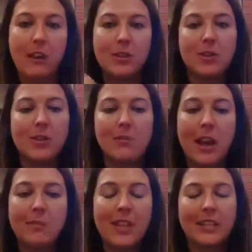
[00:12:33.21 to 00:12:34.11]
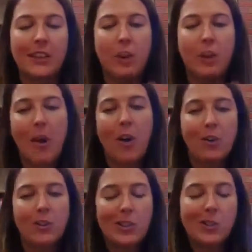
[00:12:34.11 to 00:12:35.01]
So sometimes that's a little bit hard
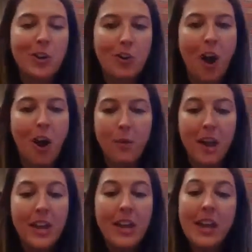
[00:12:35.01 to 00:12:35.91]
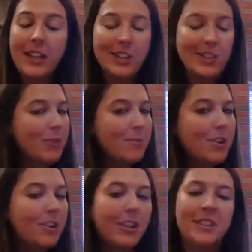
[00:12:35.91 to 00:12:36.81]
to switch off, but it's
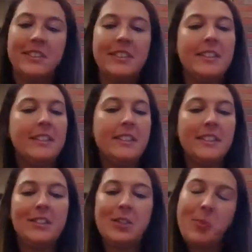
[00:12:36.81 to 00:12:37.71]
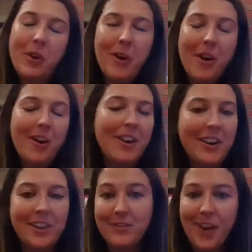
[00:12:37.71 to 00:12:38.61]
doable, and just work hard, and
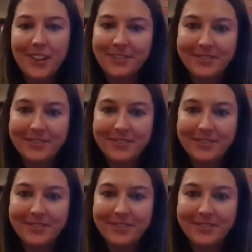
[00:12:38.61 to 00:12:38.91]
it's fun.